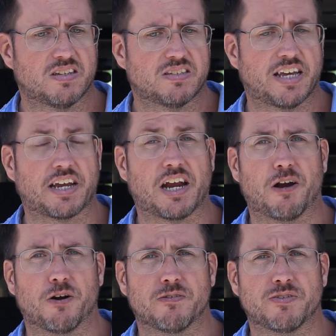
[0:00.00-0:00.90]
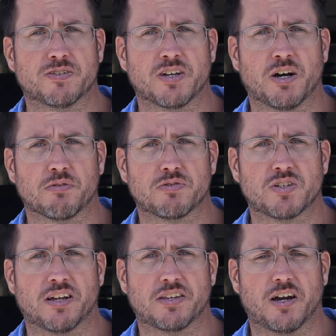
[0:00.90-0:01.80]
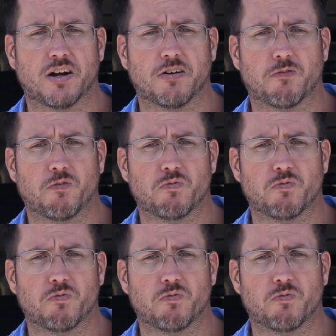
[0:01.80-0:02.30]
take care of yourselves out there.